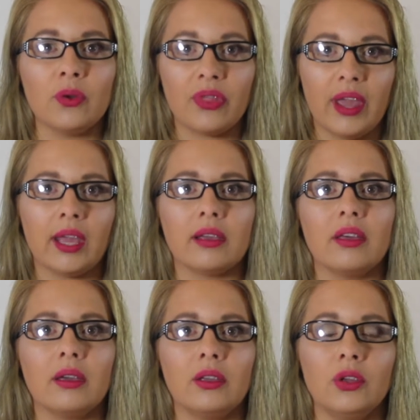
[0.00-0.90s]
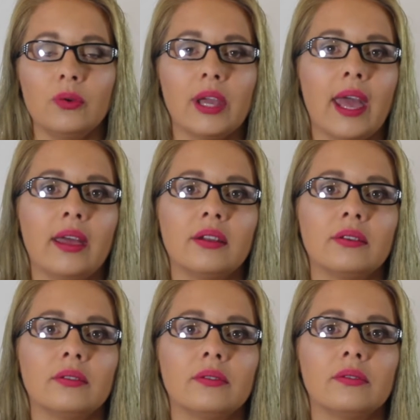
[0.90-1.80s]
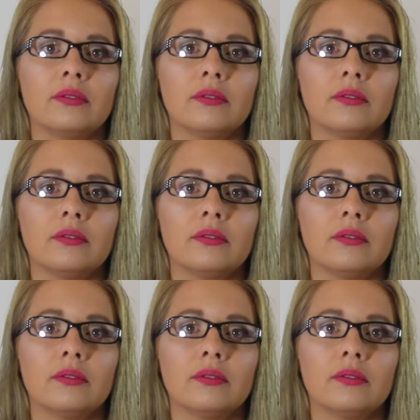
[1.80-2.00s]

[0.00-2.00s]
you think you can